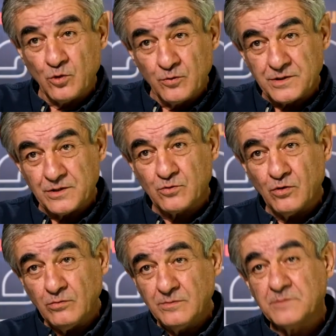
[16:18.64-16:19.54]
After
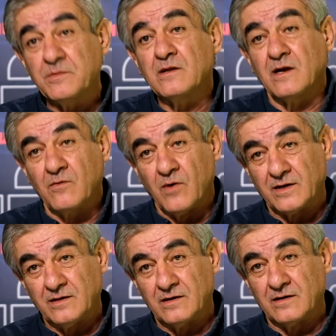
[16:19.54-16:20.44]
Rostov,
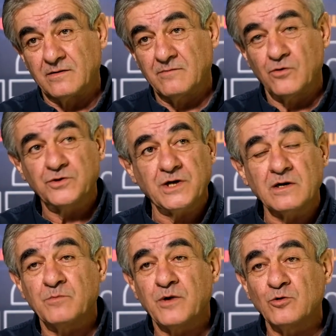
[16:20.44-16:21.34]
the White Guard was
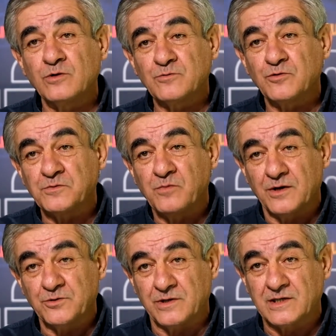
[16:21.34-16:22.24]
an authority.
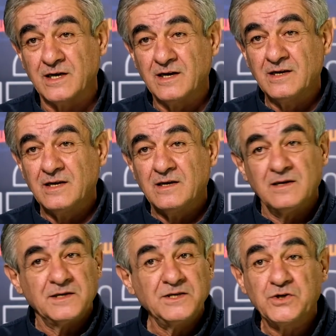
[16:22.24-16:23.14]
That's it. You
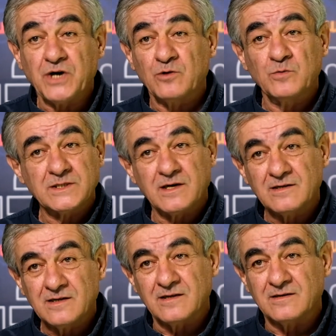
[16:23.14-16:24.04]
don't have a way,
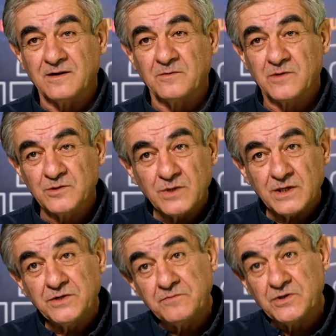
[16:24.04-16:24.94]
you have nothing.
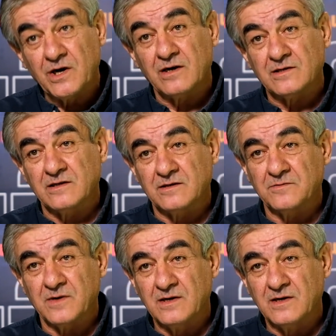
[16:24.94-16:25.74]
What you do